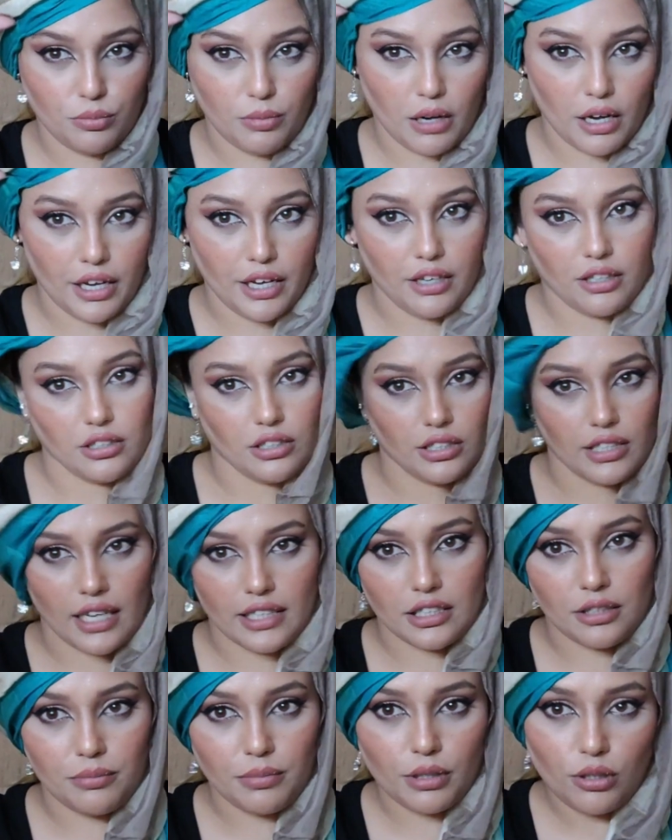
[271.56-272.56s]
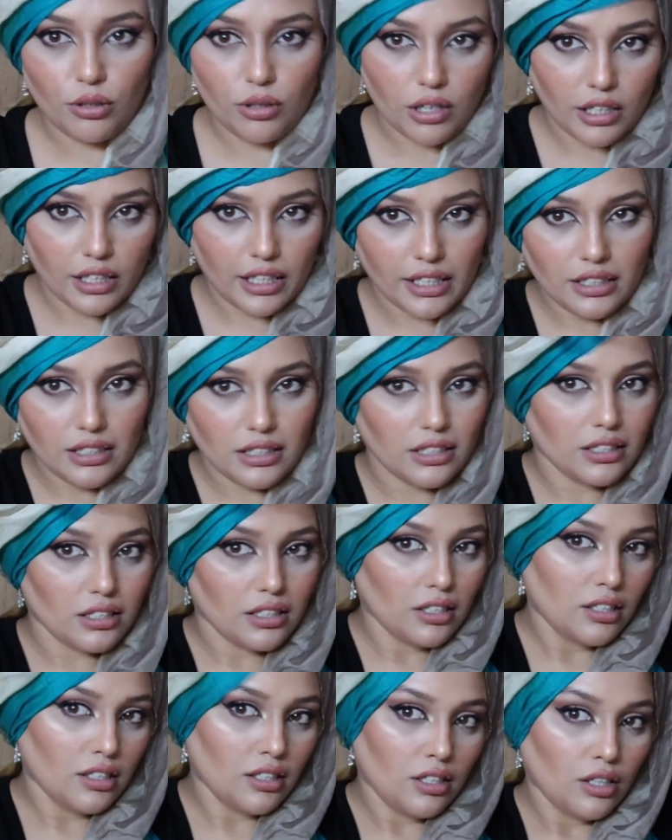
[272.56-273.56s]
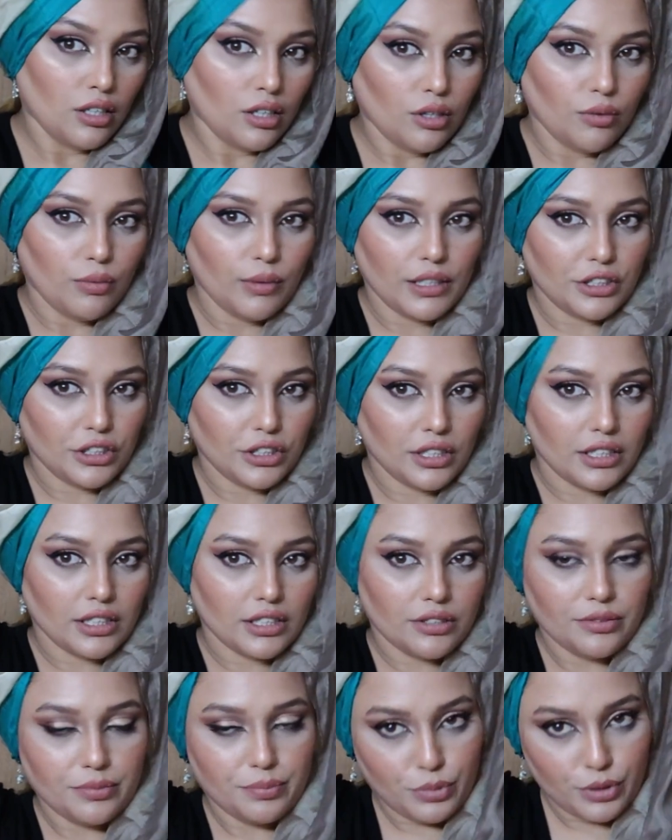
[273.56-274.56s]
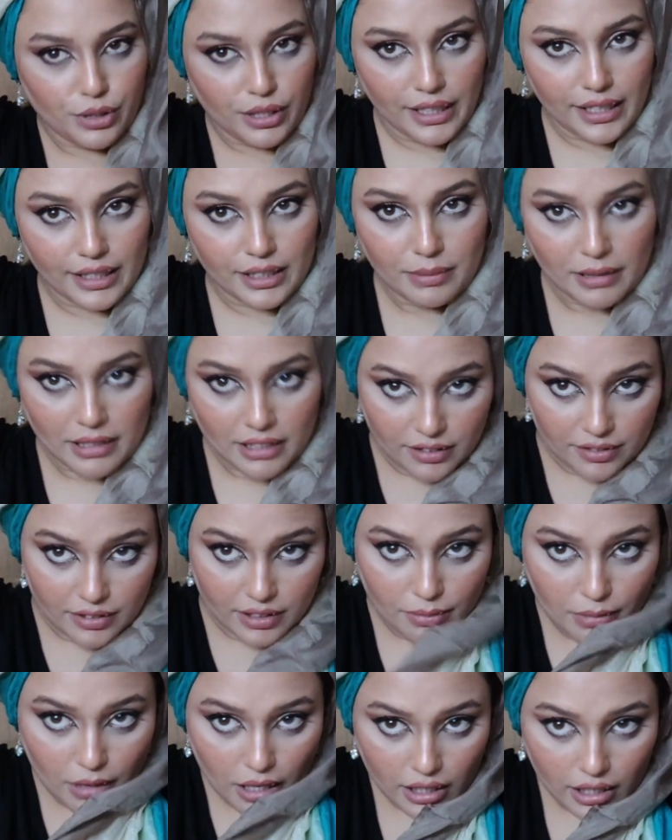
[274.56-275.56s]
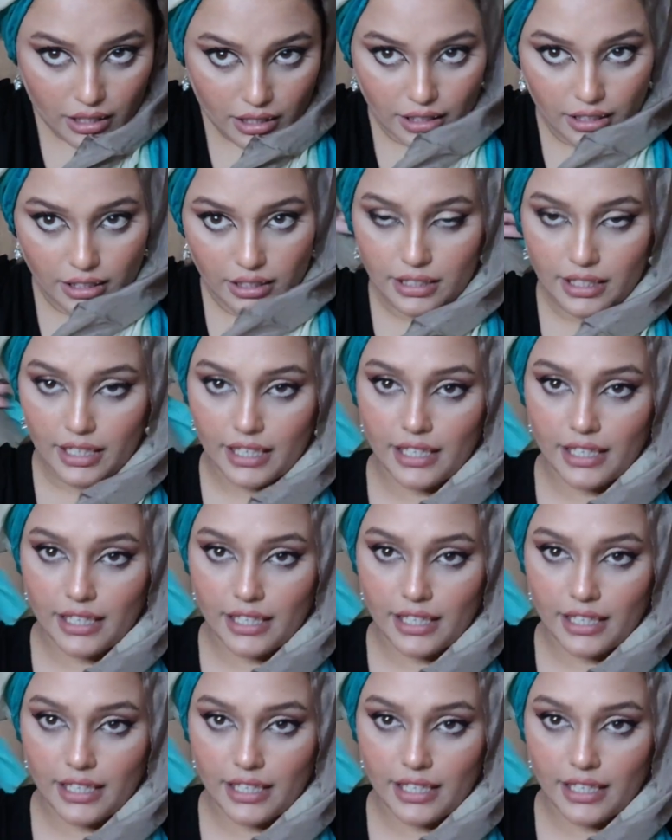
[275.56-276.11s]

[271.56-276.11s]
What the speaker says: to buy a satin pillowcase, which is pretty expensive at the market these